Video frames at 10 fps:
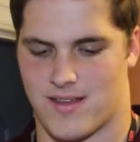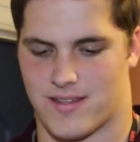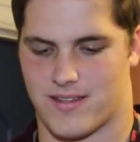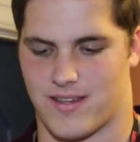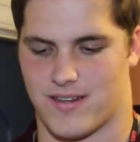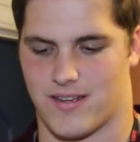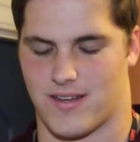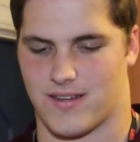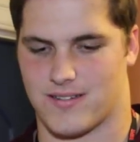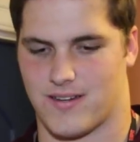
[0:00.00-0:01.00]
getting
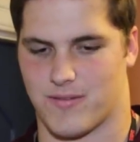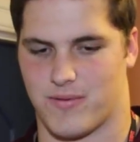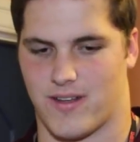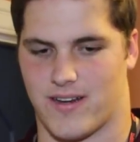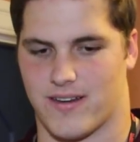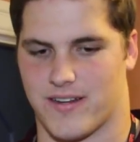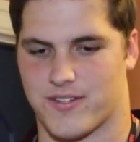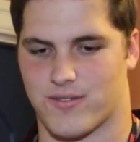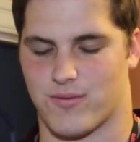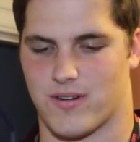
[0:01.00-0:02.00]
on a plane in
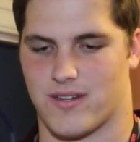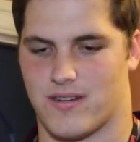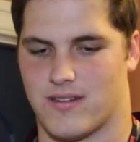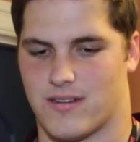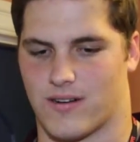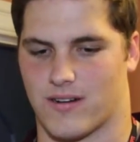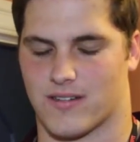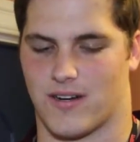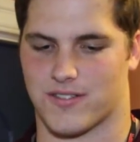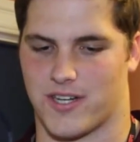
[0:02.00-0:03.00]
Easterwood, or in
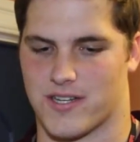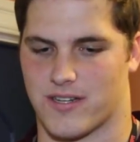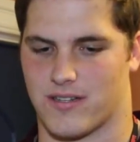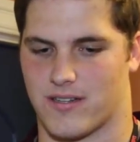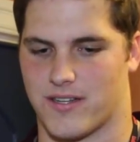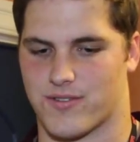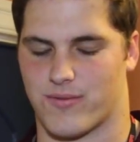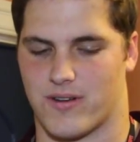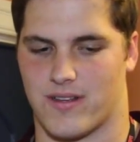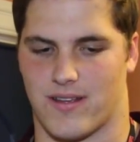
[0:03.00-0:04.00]
College Station,
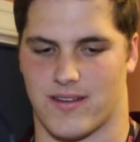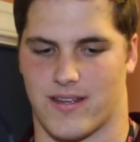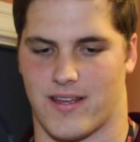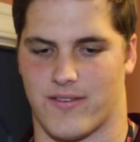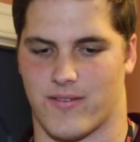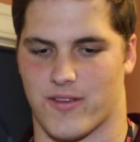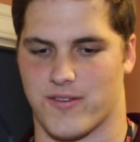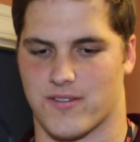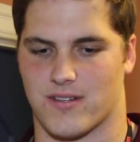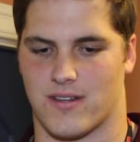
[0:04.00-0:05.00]
Easterwood, heading to
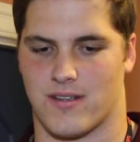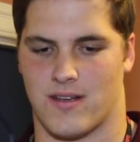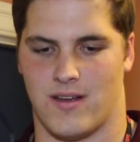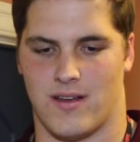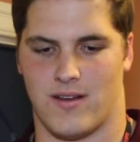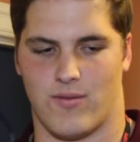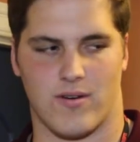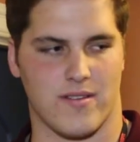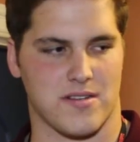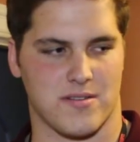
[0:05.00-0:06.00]
Houston. One of
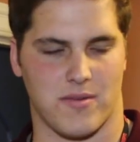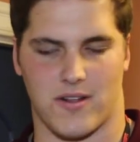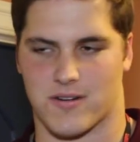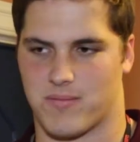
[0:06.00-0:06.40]
the smaller